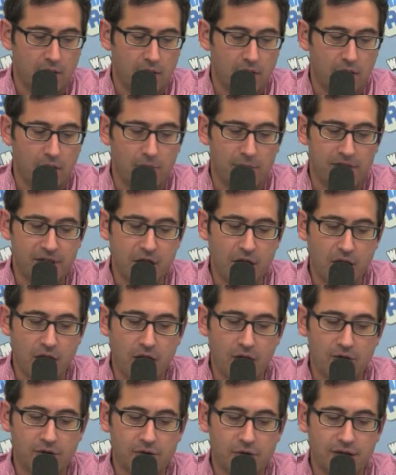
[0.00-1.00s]

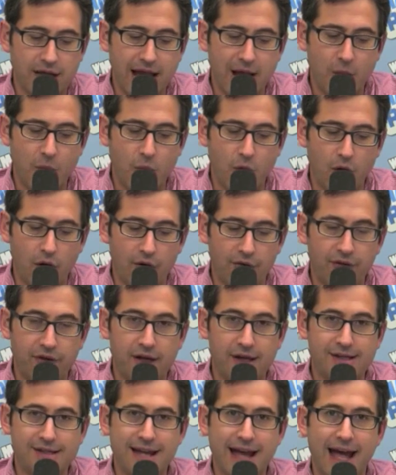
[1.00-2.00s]
Omidyar's net worth
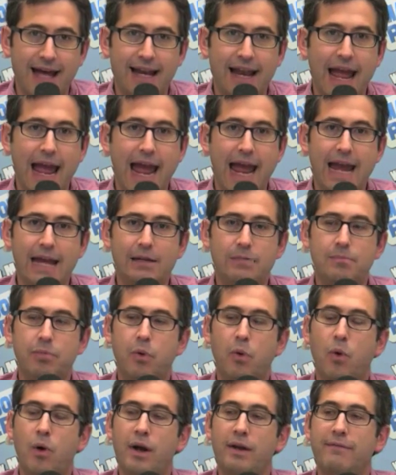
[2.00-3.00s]
is at eight
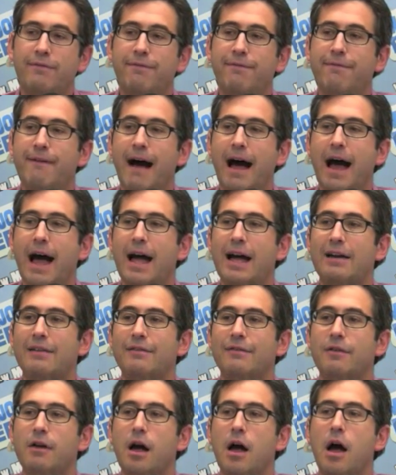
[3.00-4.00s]
point
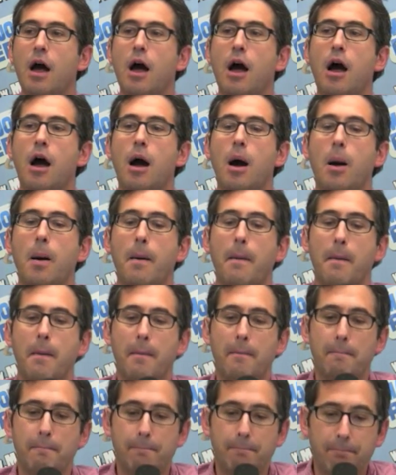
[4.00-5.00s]
five
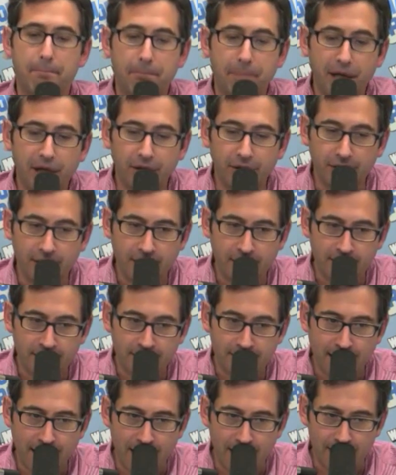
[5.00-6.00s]

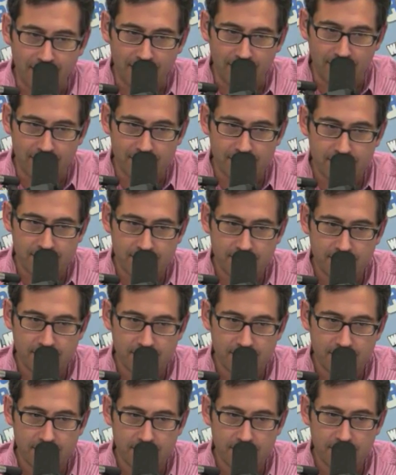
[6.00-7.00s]
billion dollars.
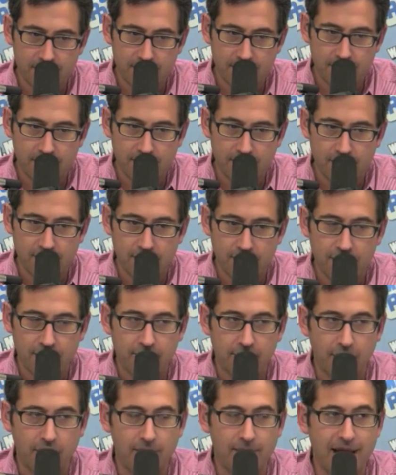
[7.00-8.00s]

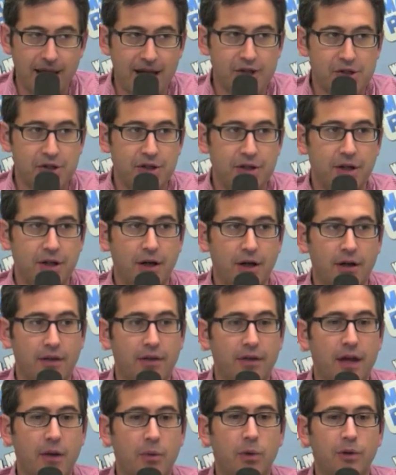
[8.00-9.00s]
So I imagine uh,
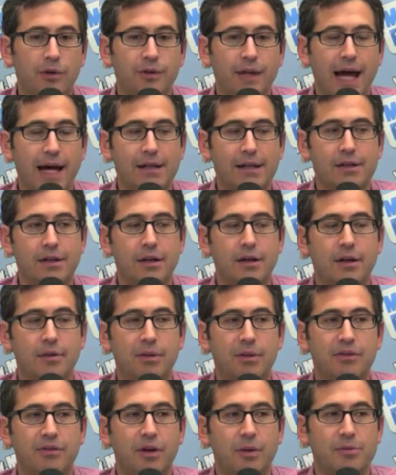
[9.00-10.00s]
they will not uh,
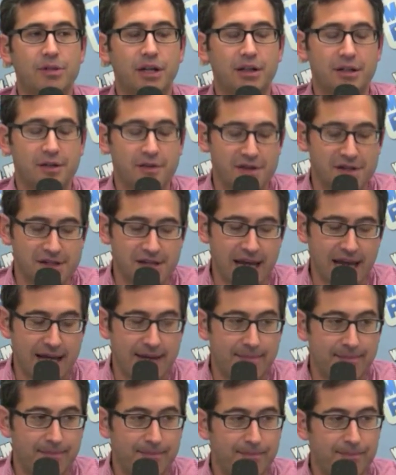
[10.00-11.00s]
be subject to the
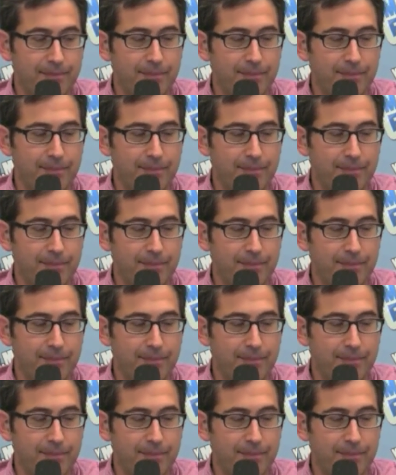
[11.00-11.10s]
same